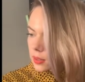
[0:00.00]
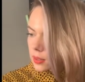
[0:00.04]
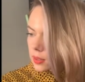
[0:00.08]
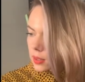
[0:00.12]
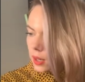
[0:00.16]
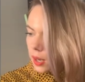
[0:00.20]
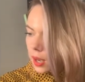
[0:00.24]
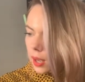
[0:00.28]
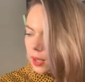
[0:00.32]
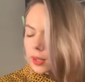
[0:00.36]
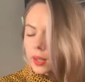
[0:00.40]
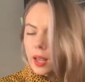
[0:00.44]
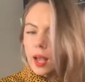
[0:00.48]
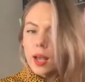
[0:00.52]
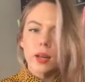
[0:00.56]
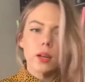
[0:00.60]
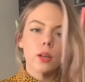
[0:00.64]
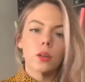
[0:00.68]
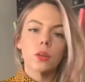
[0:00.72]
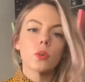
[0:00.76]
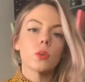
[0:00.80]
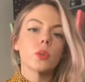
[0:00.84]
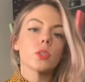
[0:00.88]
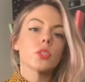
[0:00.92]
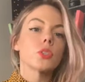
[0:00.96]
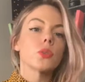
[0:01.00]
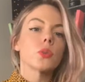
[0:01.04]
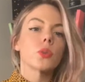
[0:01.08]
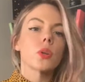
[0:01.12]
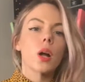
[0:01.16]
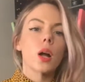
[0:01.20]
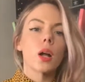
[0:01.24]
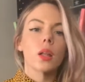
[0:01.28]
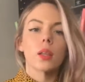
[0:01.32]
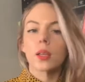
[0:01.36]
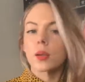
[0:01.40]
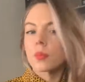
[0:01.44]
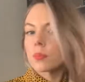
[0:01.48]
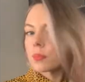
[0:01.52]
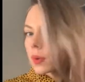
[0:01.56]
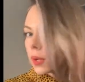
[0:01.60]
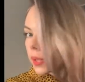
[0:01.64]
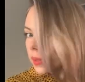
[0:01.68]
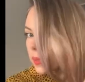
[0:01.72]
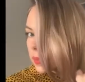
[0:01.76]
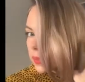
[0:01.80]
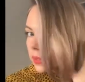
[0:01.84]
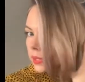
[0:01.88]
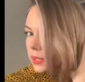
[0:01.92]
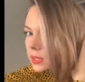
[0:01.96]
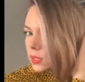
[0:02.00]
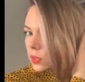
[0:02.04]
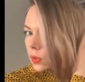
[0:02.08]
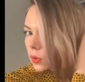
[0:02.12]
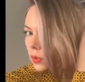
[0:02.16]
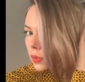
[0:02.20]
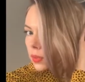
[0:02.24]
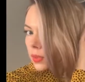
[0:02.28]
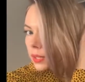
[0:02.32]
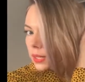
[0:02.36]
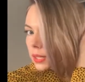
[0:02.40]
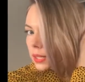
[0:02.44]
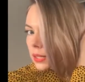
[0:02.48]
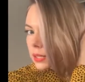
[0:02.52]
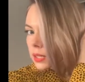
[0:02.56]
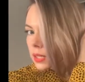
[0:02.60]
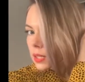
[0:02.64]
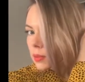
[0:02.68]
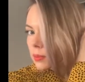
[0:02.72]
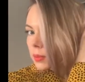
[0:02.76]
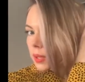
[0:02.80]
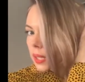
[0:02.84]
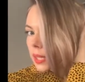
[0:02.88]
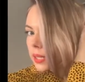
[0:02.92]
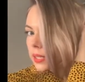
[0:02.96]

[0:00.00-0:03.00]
I don't know what you'd call it, but this whole thing ends up like